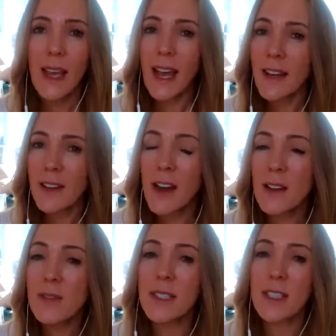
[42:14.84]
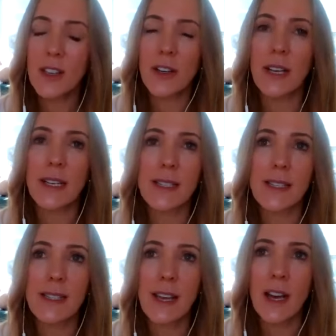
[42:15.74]
And I got really
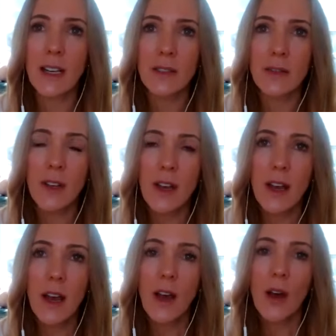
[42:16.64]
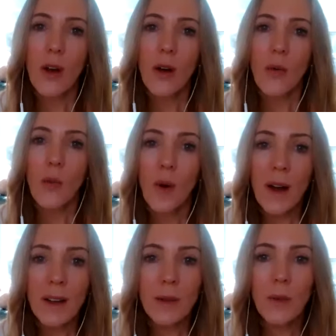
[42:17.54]
curious of
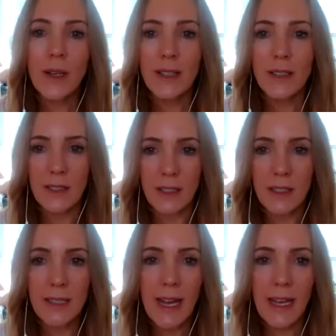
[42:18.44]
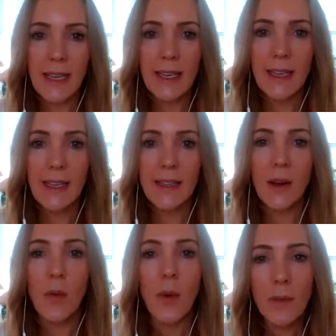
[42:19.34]
what would it look like
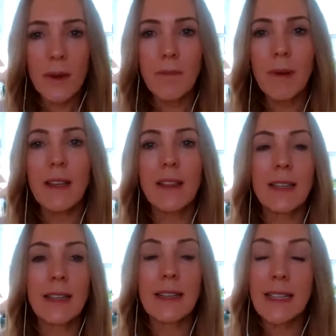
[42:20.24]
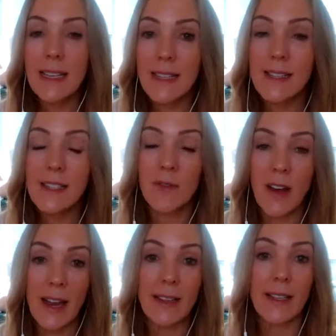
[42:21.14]
what would be the least
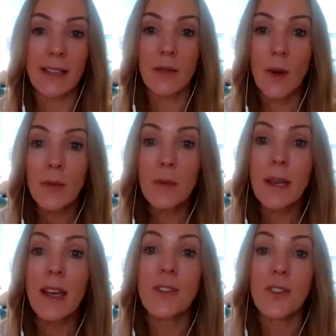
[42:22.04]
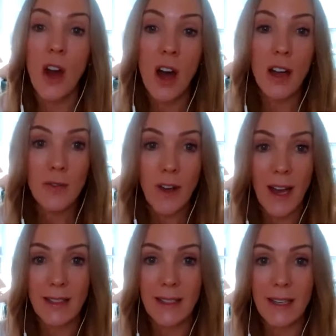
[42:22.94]
violent, what would be a
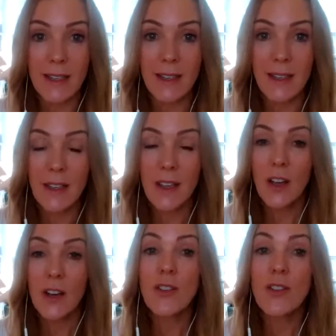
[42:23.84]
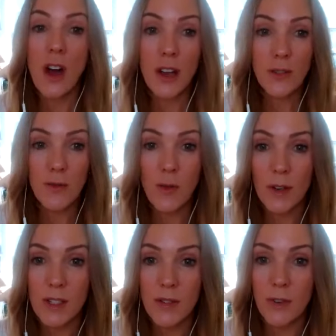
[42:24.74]
non-violent,
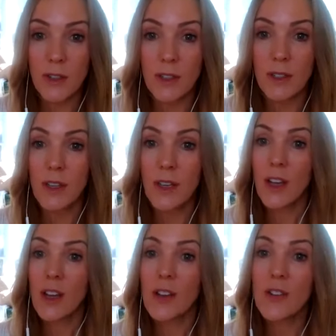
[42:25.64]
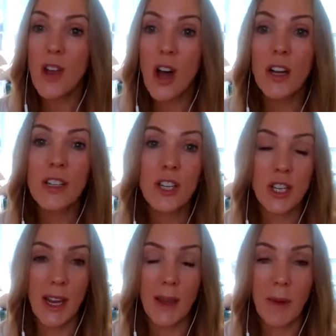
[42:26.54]
non-forceful,
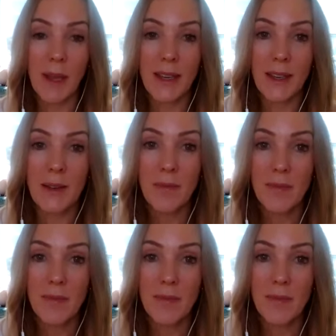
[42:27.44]
non-shaming,